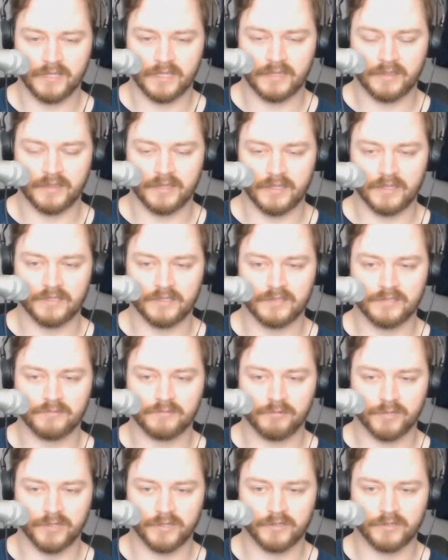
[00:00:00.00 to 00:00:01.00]

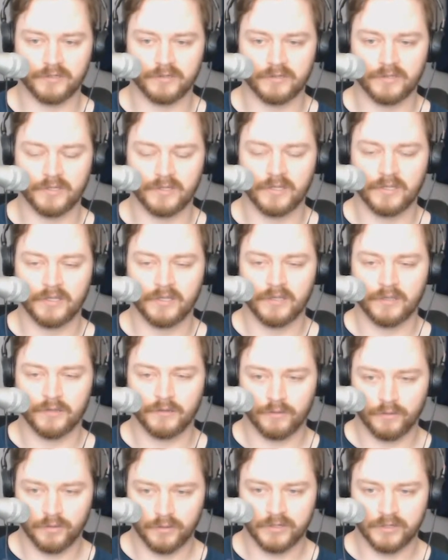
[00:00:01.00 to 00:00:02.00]
things will
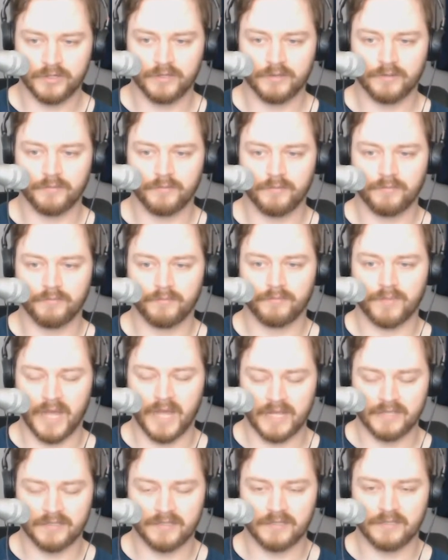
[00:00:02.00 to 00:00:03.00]
look
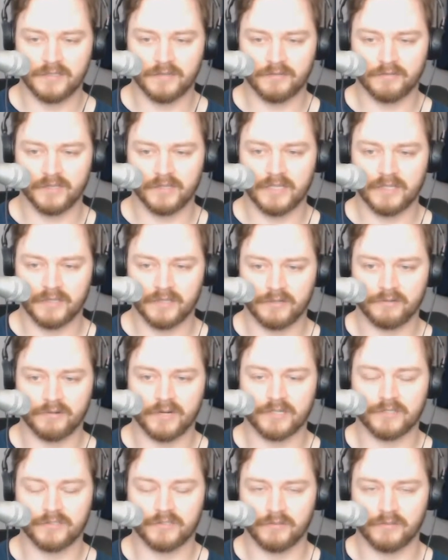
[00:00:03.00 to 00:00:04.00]
positively in the
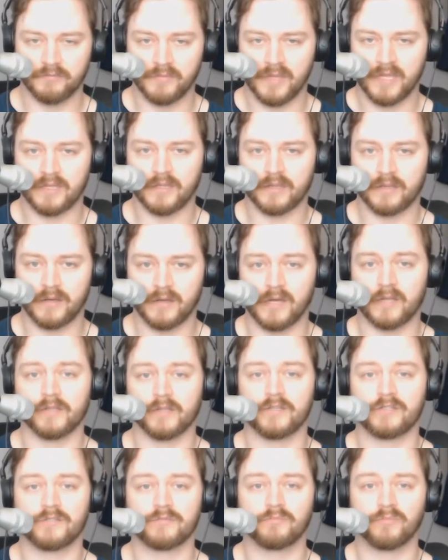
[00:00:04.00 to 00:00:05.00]
direction of making
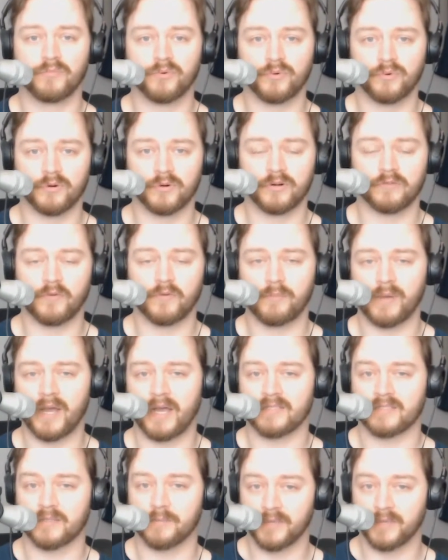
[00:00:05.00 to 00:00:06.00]
college more of a
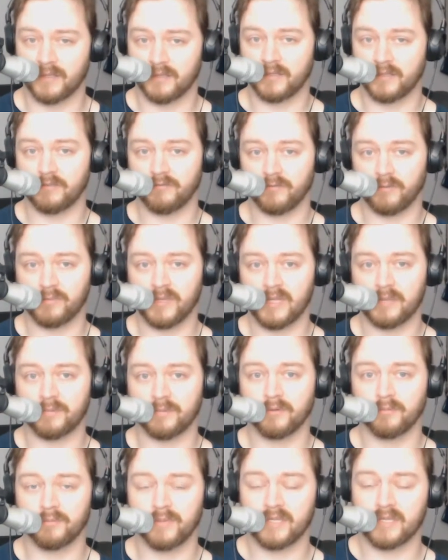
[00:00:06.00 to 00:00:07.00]
possibility for
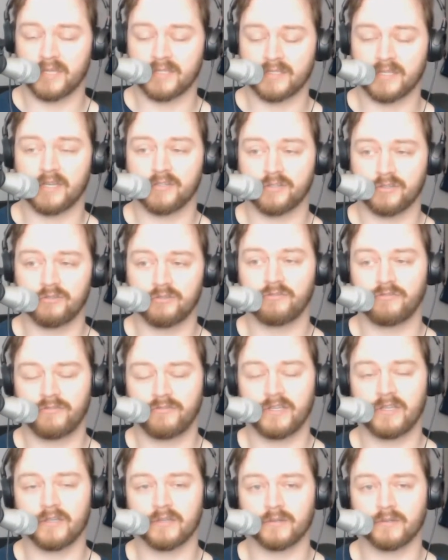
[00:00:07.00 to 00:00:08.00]
people, because I do
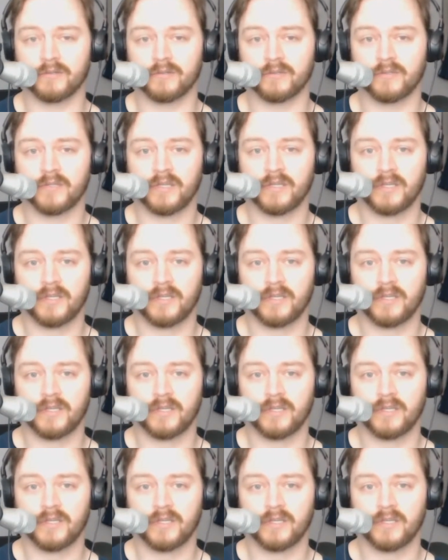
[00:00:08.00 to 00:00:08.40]
feel